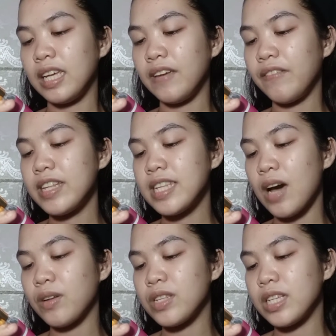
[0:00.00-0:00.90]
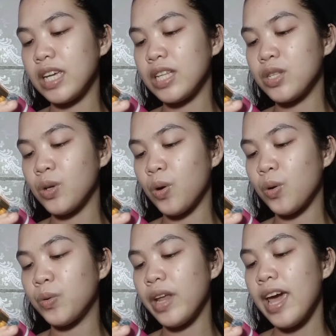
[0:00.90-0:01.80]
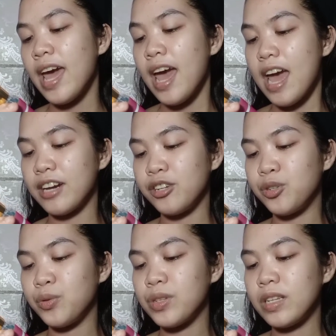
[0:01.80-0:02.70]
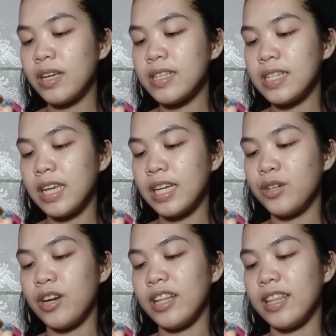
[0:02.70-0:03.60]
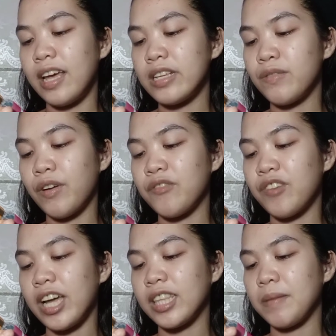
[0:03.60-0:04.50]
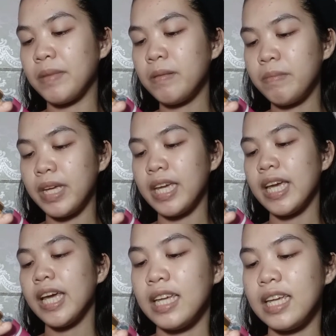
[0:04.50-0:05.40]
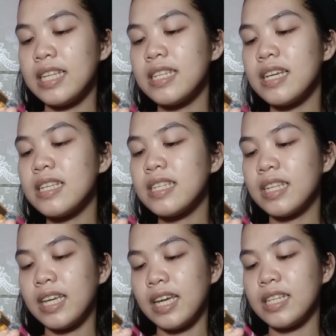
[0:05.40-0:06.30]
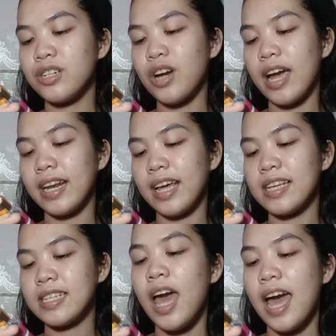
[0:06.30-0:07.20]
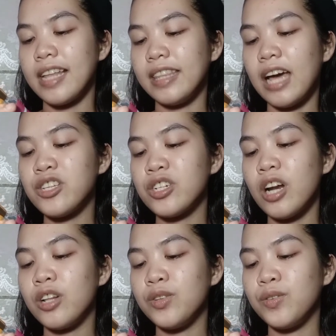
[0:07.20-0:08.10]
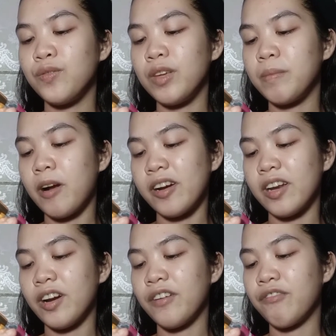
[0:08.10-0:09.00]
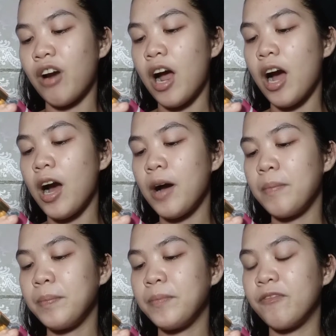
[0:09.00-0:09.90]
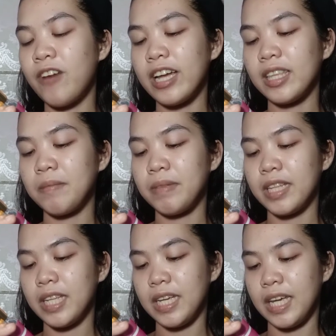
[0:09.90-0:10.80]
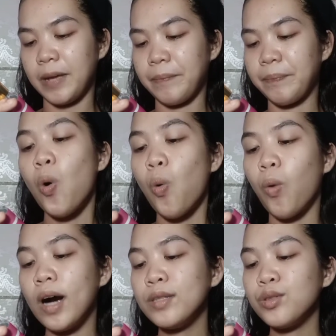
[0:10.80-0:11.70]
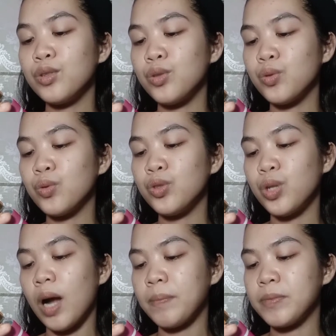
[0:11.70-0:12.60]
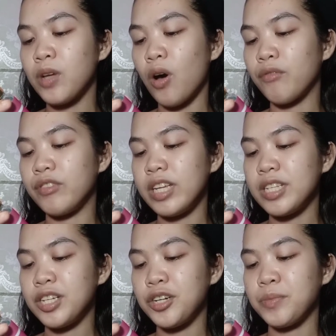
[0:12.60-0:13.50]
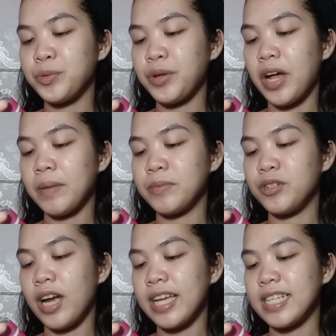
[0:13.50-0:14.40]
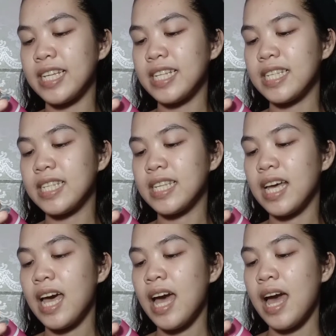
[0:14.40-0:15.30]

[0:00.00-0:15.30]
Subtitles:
evens out skin tone, and reduces skin redness from vitamin B, eases skin dryness, and natural UV barrier from vitamin E. 1 to 2 drops of this serum to help dry zits